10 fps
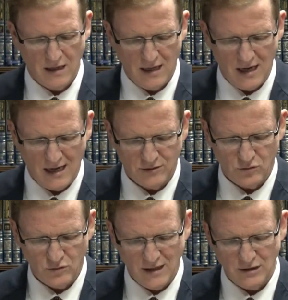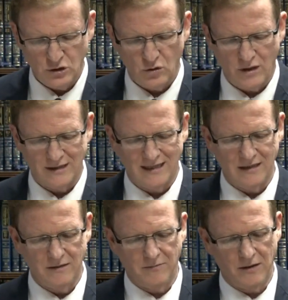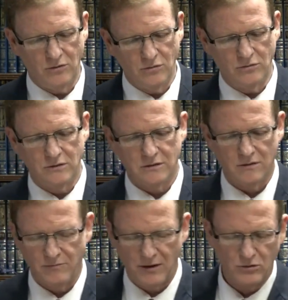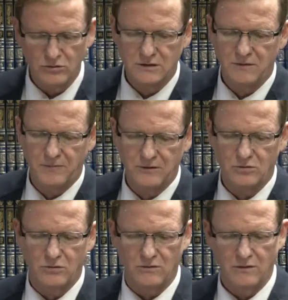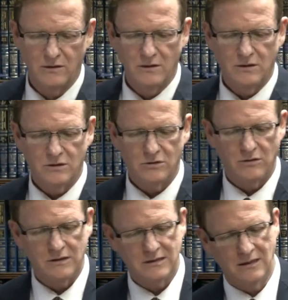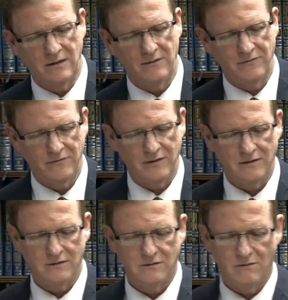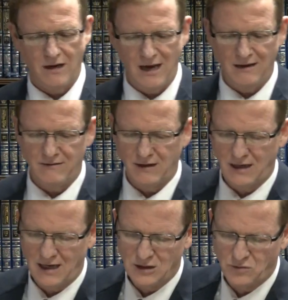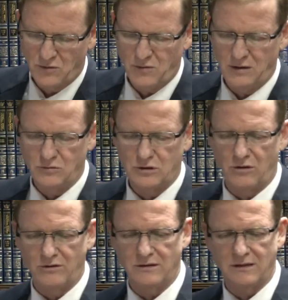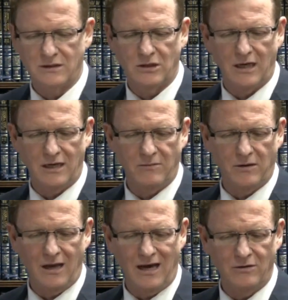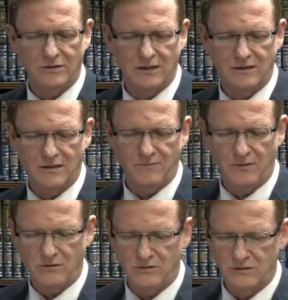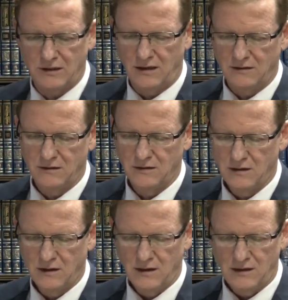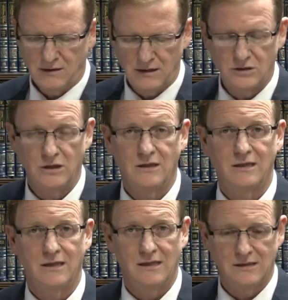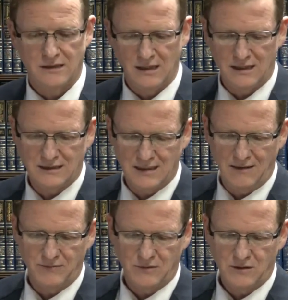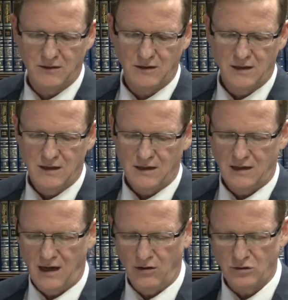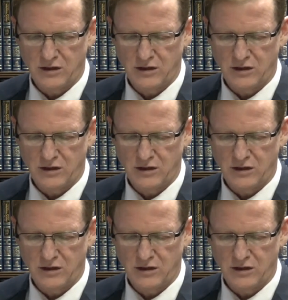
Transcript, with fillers: La tuyei shochatan de bachutz de patur. So you serve to add the case for one who slaughters such an animal outside the temple courtyard, teaching that he is exempt. The